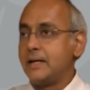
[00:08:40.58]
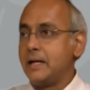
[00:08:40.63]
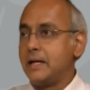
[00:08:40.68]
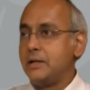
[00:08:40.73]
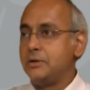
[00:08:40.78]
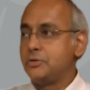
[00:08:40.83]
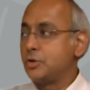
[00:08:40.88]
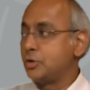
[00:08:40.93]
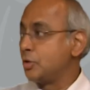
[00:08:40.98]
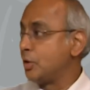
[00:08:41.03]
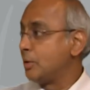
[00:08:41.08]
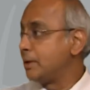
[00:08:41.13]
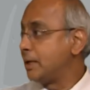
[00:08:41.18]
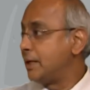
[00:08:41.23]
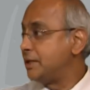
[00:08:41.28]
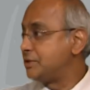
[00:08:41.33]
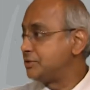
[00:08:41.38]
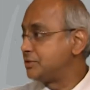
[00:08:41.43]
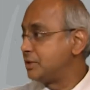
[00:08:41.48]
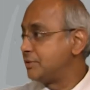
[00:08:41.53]
And it's a global
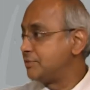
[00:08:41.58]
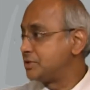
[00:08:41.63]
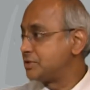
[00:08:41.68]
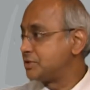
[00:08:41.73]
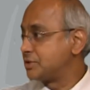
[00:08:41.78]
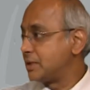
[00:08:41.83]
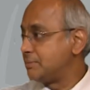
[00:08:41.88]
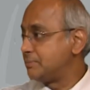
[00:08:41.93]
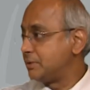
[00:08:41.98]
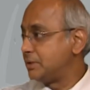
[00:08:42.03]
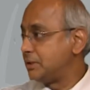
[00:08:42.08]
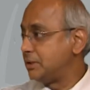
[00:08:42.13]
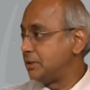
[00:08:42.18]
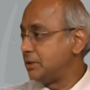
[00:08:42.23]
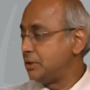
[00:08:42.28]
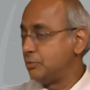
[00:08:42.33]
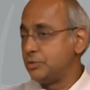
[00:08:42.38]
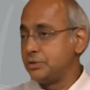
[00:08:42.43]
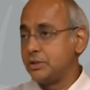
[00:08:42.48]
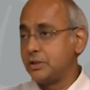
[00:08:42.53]
IT services
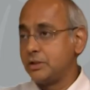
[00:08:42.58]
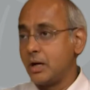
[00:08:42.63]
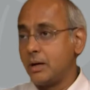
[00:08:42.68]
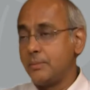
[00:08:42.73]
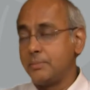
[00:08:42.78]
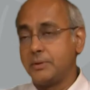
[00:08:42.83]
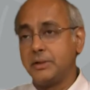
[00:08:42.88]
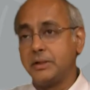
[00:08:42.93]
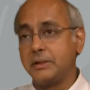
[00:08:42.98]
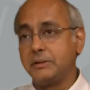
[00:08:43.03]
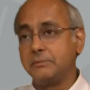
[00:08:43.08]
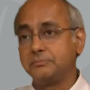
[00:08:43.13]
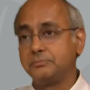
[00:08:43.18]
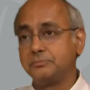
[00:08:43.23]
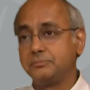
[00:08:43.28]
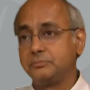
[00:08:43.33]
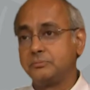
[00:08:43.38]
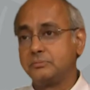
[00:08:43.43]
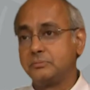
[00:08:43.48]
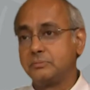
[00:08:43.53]
company in which they are operating.
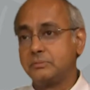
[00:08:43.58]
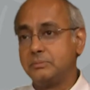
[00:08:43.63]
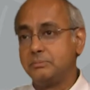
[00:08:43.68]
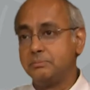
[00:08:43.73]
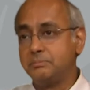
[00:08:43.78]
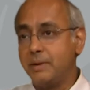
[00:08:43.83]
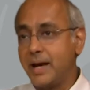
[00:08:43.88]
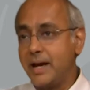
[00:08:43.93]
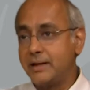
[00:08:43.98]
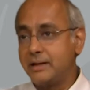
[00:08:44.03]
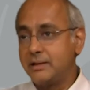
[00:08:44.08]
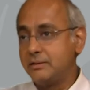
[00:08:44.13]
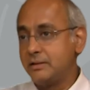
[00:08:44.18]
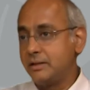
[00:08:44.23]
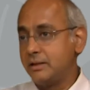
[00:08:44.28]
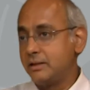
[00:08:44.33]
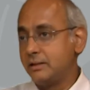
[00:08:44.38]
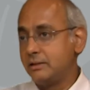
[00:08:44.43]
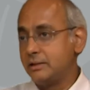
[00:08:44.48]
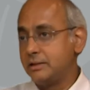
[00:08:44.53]
Back in
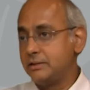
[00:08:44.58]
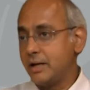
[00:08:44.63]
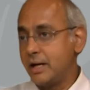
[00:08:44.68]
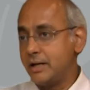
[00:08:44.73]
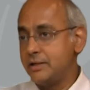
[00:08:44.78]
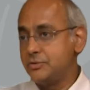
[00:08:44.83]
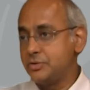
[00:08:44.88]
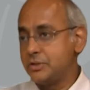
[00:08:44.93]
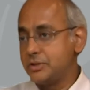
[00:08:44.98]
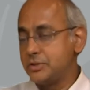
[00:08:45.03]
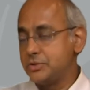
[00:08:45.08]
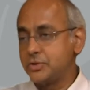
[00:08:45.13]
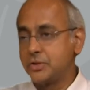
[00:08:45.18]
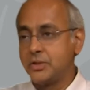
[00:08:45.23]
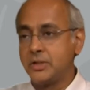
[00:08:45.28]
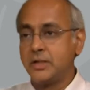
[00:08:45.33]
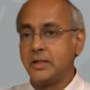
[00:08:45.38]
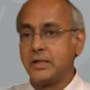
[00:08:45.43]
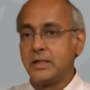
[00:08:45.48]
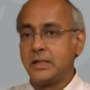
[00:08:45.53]
the early 90s,
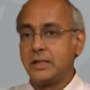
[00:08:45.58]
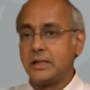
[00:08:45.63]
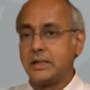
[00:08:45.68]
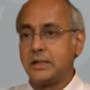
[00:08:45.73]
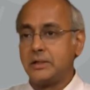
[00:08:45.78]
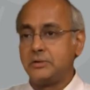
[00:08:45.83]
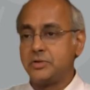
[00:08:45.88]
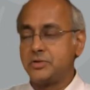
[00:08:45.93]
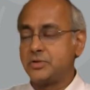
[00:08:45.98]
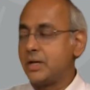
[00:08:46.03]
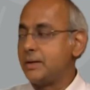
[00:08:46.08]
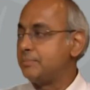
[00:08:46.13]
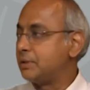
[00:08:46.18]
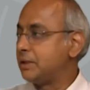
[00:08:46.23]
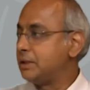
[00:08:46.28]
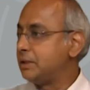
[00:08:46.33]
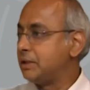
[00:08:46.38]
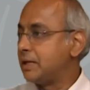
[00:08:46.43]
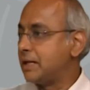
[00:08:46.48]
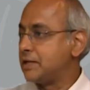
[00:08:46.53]
uh, this
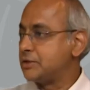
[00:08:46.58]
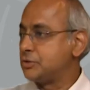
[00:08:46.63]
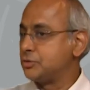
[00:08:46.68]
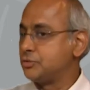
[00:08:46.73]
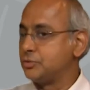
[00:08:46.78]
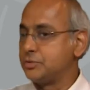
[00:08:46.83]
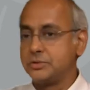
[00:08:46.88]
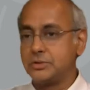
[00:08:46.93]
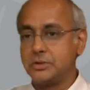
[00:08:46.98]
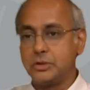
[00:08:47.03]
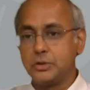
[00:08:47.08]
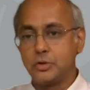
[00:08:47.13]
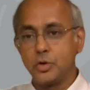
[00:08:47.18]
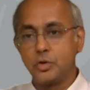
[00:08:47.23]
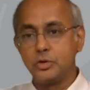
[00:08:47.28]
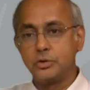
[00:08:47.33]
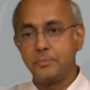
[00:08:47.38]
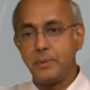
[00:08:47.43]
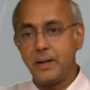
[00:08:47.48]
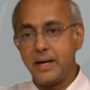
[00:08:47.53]
company, as it was in a
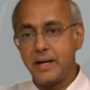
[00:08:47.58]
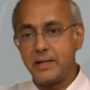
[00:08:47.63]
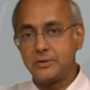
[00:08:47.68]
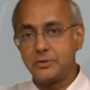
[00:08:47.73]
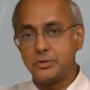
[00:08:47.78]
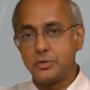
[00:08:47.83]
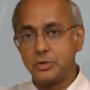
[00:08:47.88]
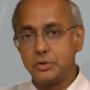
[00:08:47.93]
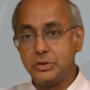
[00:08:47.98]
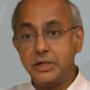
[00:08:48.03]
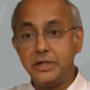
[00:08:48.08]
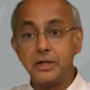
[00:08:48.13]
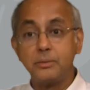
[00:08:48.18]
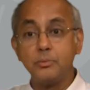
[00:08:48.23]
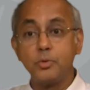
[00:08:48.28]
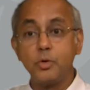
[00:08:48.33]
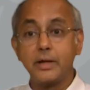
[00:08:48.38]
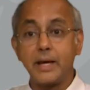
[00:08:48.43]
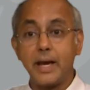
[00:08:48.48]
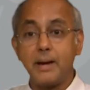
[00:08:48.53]
growth path, needed
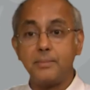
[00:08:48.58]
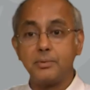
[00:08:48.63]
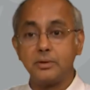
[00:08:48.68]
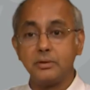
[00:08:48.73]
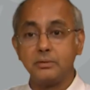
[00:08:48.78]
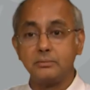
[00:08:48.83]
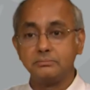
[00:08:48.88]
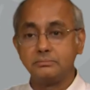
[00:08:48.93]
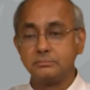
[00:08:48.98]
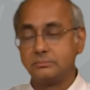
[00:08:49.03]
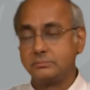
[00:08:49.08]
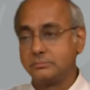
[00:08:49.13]
more capital.